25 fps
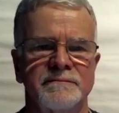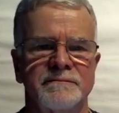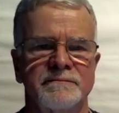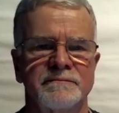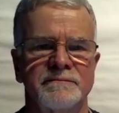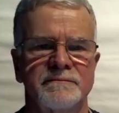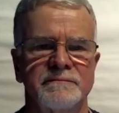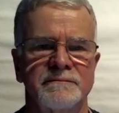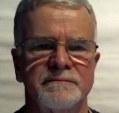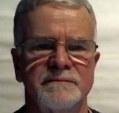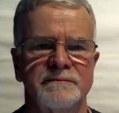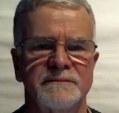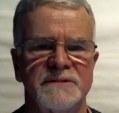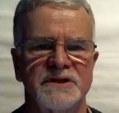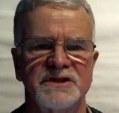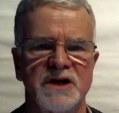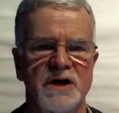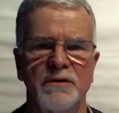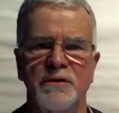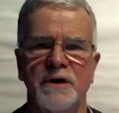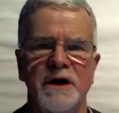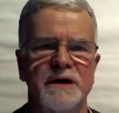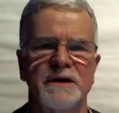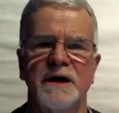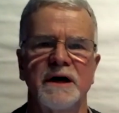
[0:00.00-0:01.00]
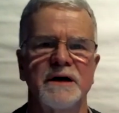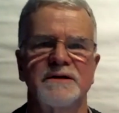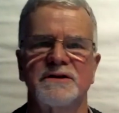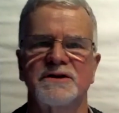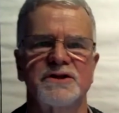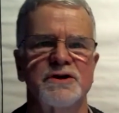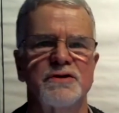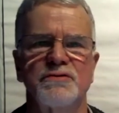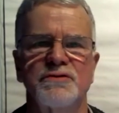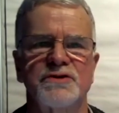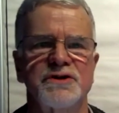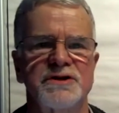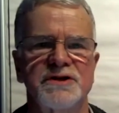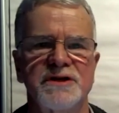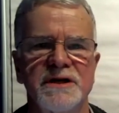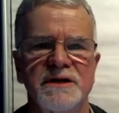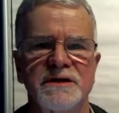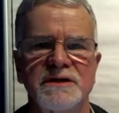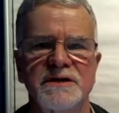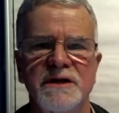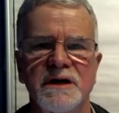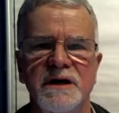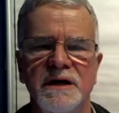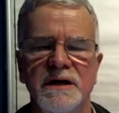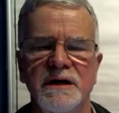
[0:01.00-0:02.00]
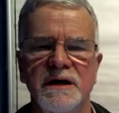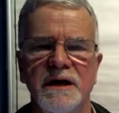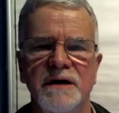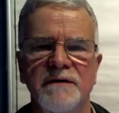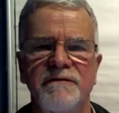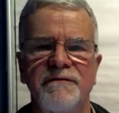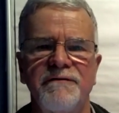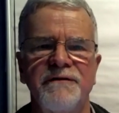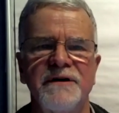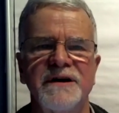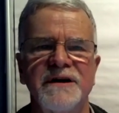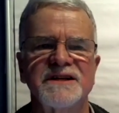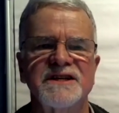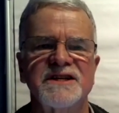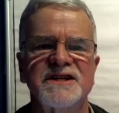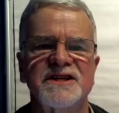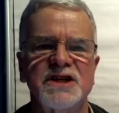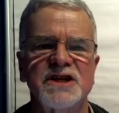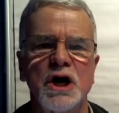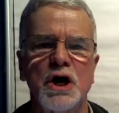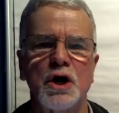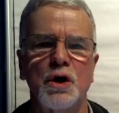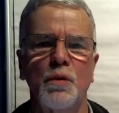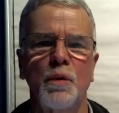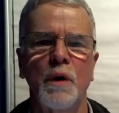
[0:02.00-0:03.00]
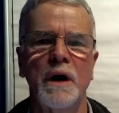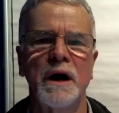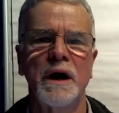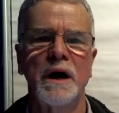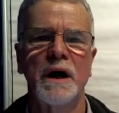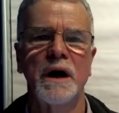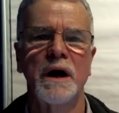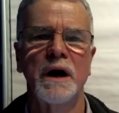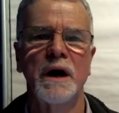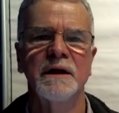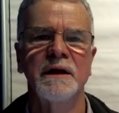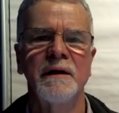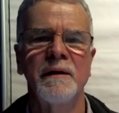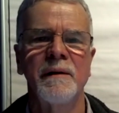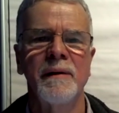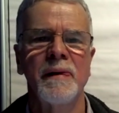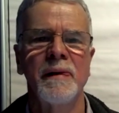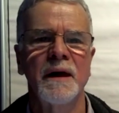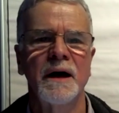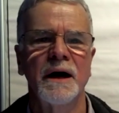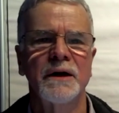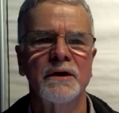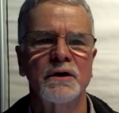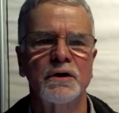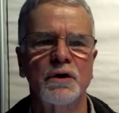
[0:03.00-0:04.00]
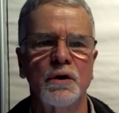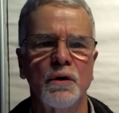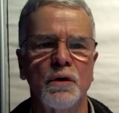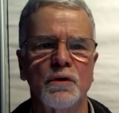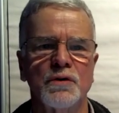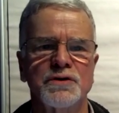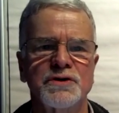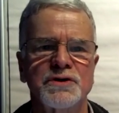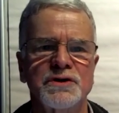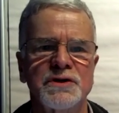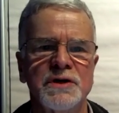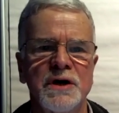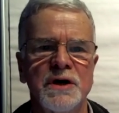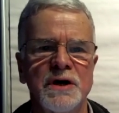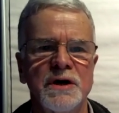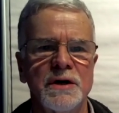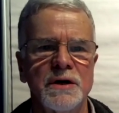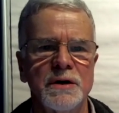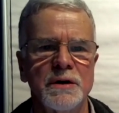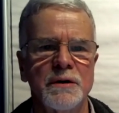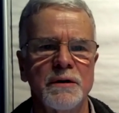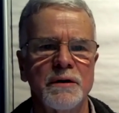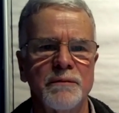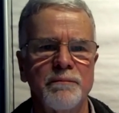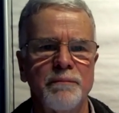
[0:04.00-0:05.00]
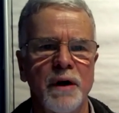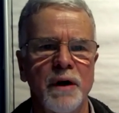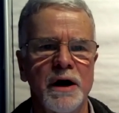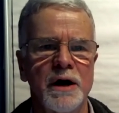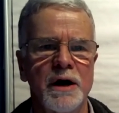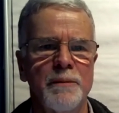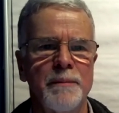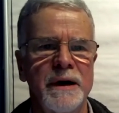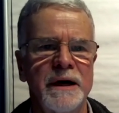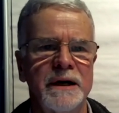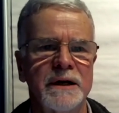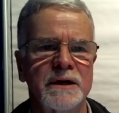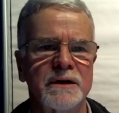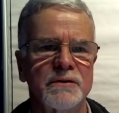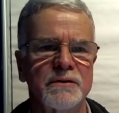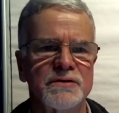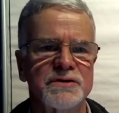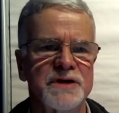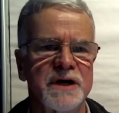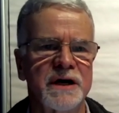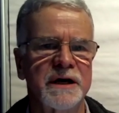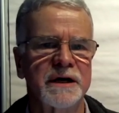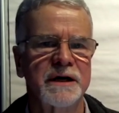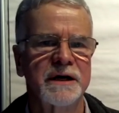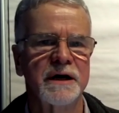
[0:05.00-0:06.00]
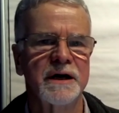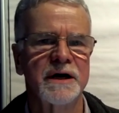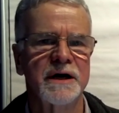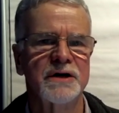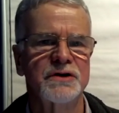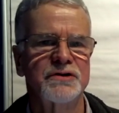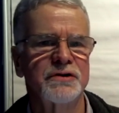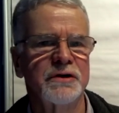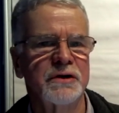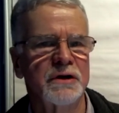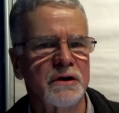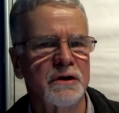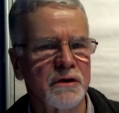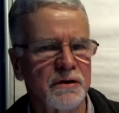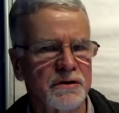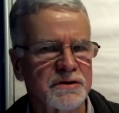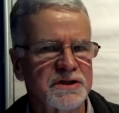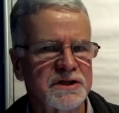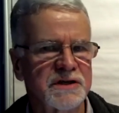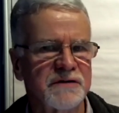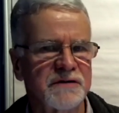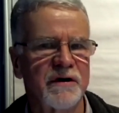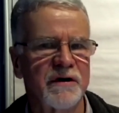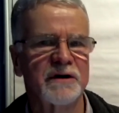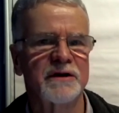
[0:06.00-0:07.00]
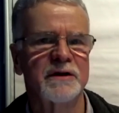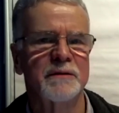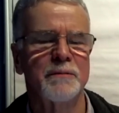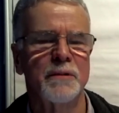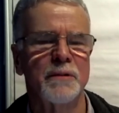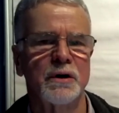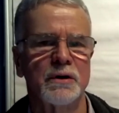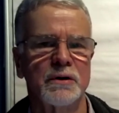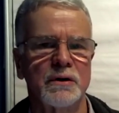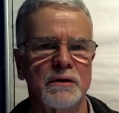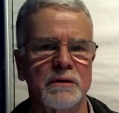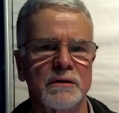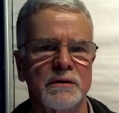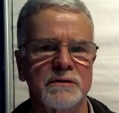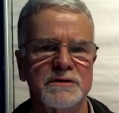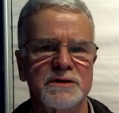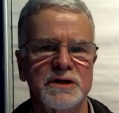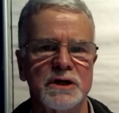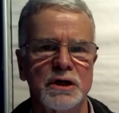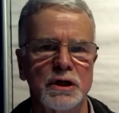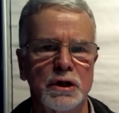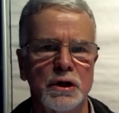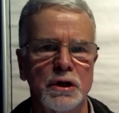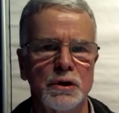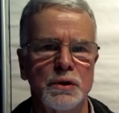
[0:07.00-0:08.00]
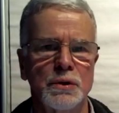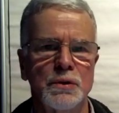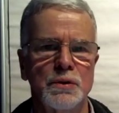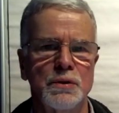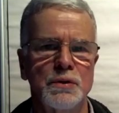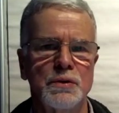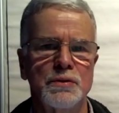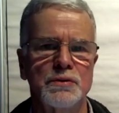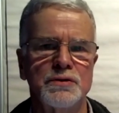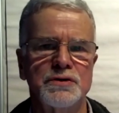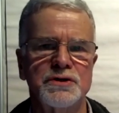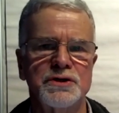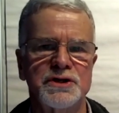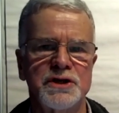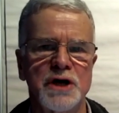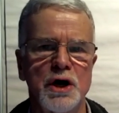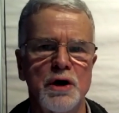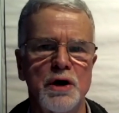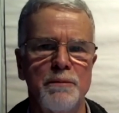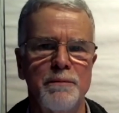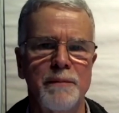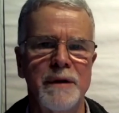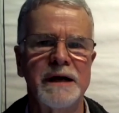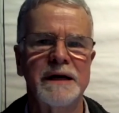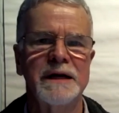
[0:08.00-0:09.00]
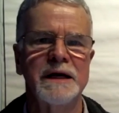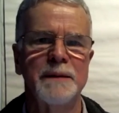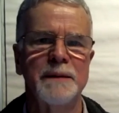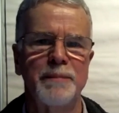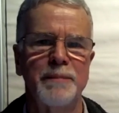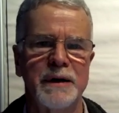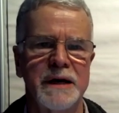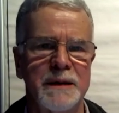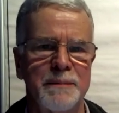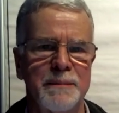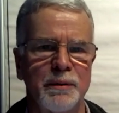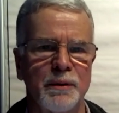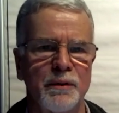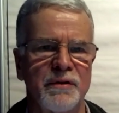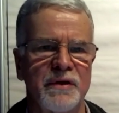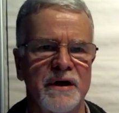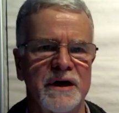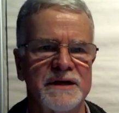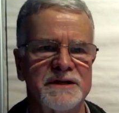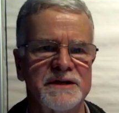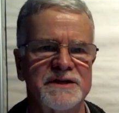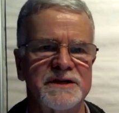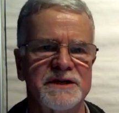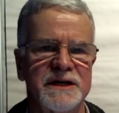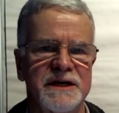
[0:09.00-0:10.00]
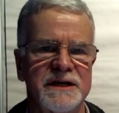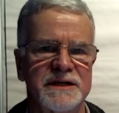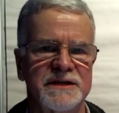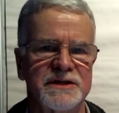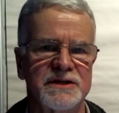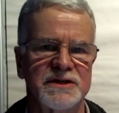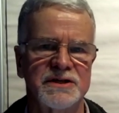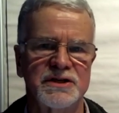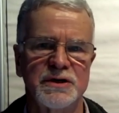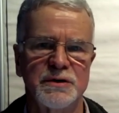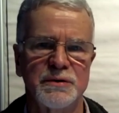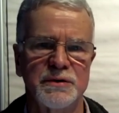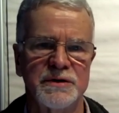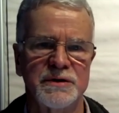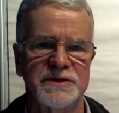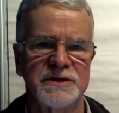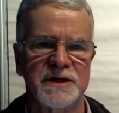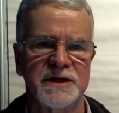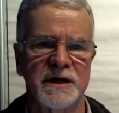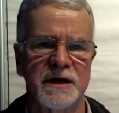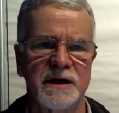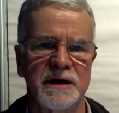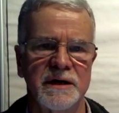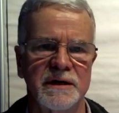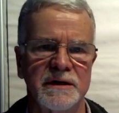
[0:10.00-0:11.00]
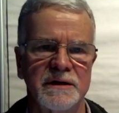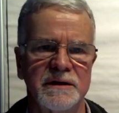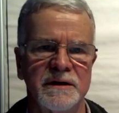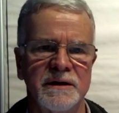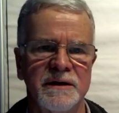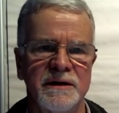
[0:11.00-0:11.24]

So it suits it fits so well, and of course, biomedical psychiatry and lots of other models lose so many people they see to suicide,